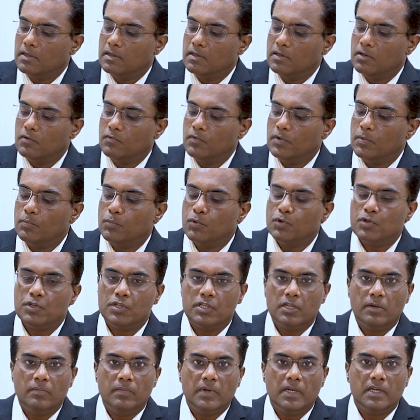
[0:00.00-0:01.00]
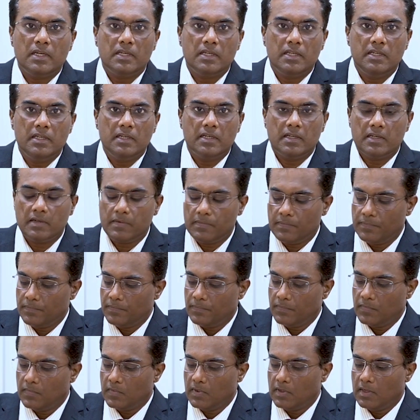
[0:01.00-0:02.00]
Now we put cement here
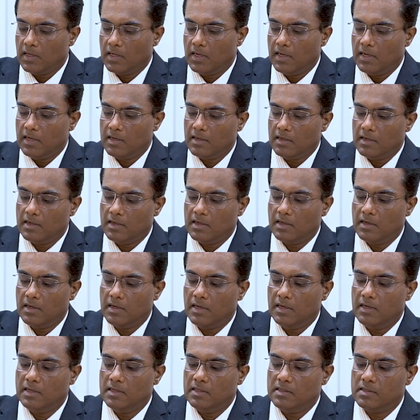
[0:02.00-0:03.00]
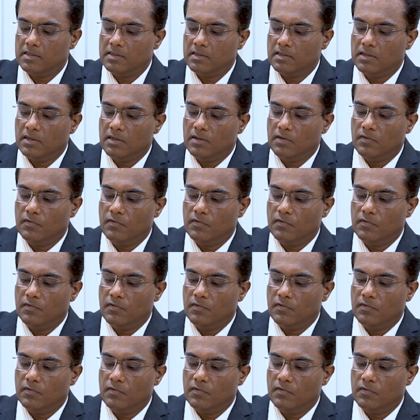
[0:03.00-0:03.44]
and it is